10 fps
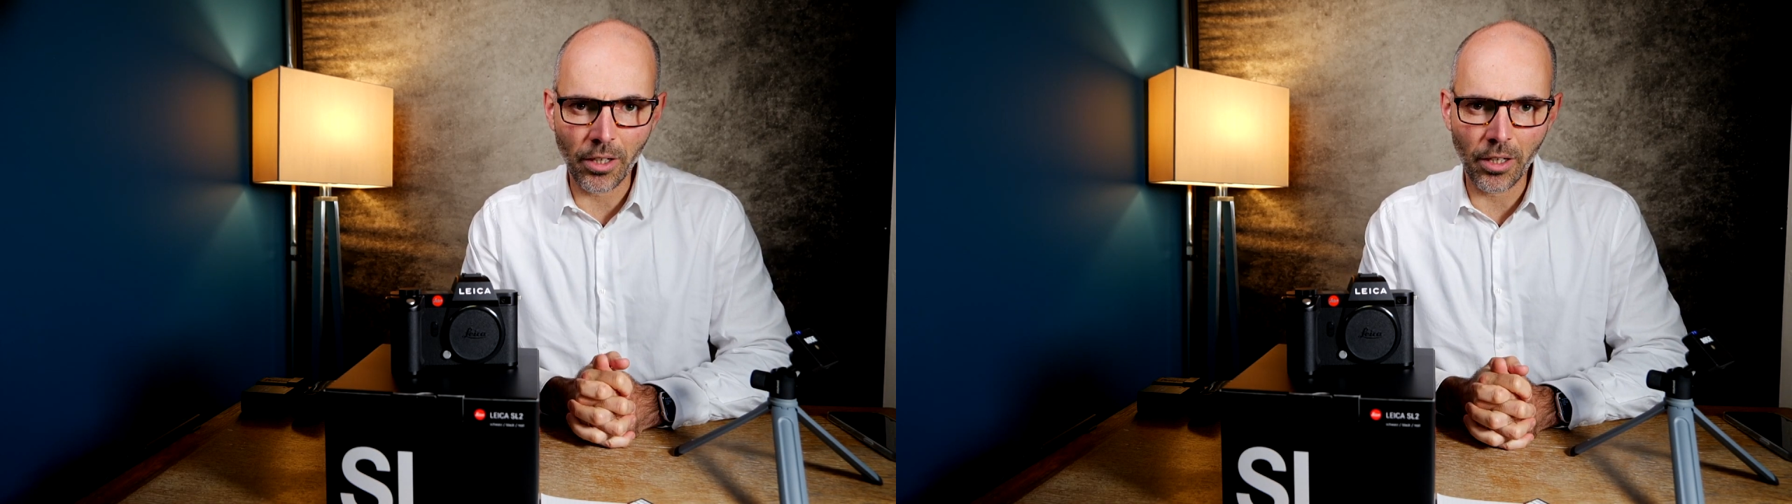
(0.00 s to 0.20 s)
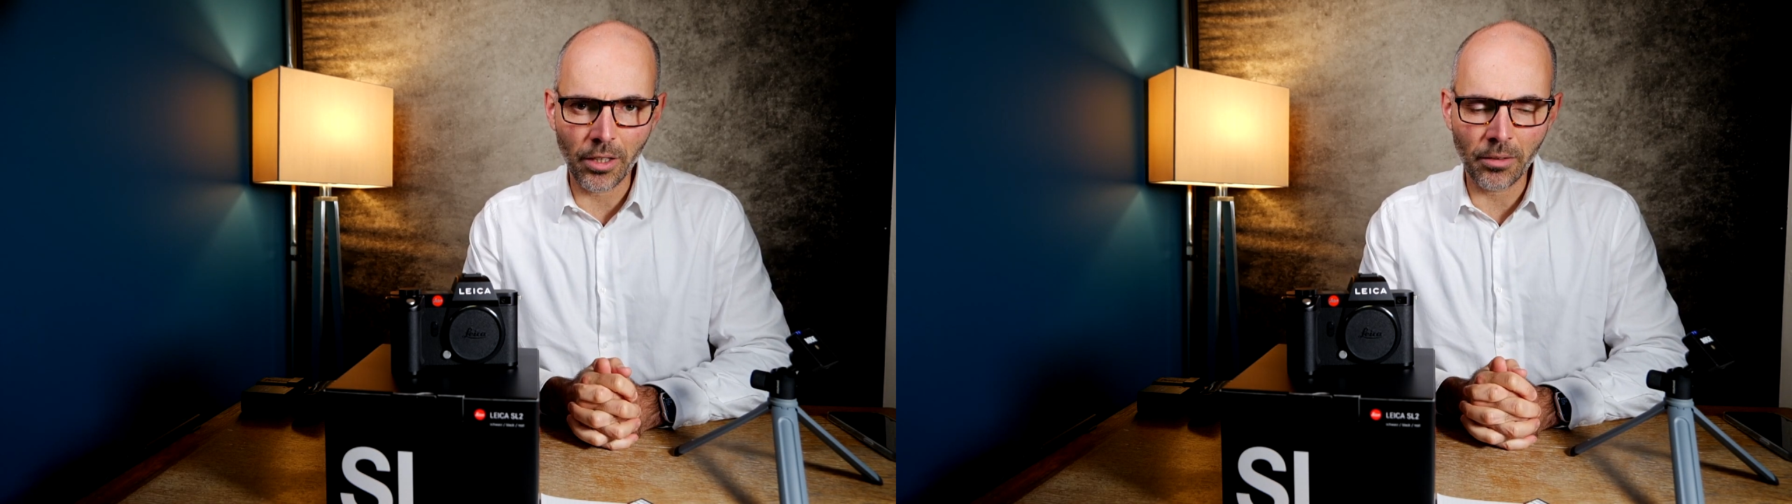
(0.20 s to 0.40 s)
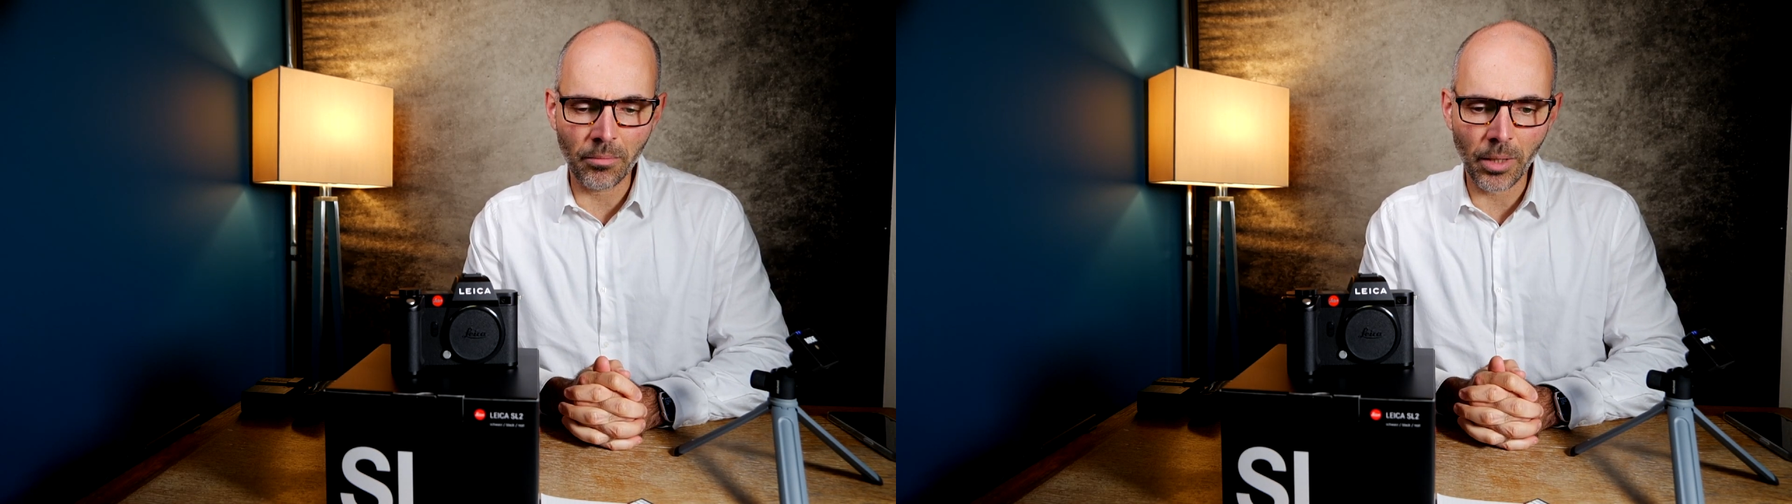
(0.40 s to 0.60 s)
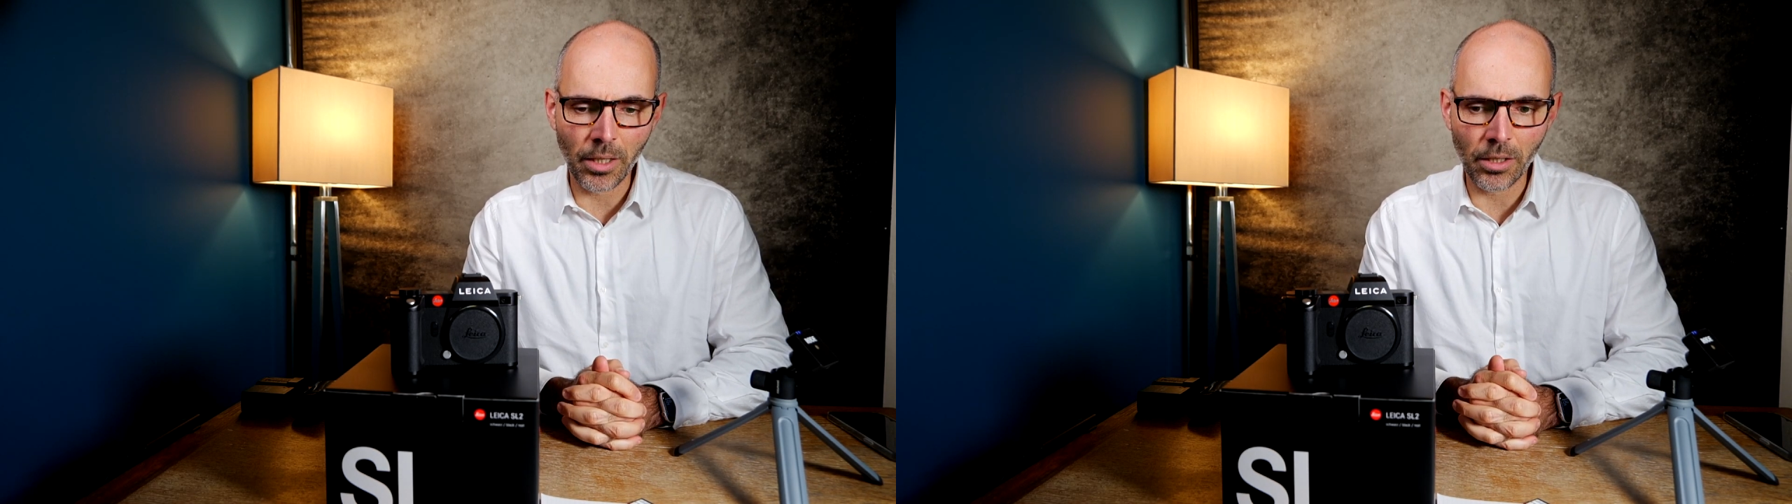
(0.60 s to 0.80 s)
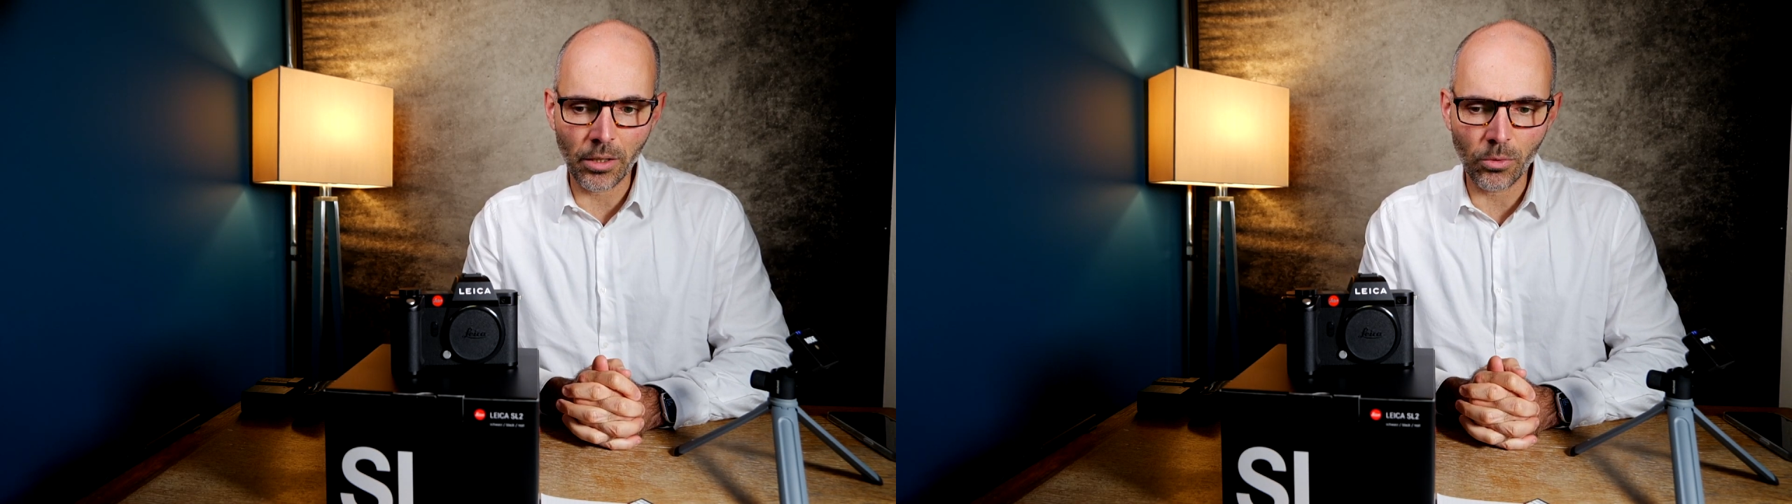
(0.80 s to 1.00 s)
and
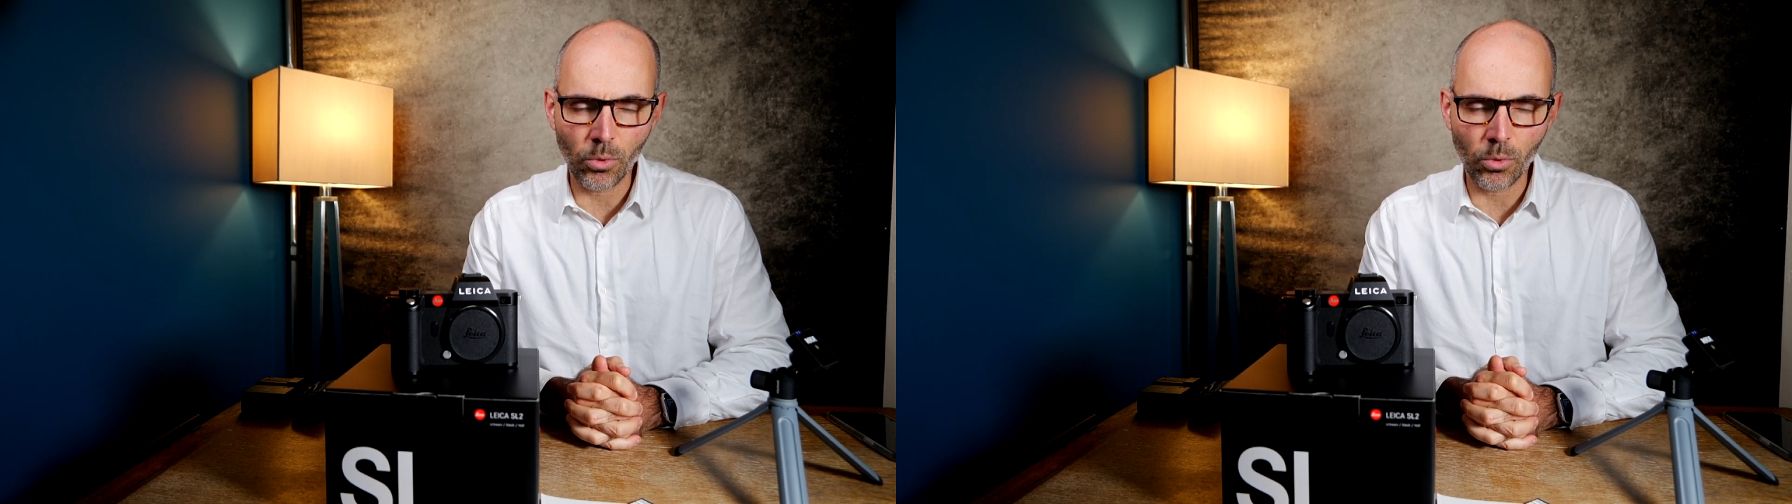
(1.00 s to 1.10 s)
my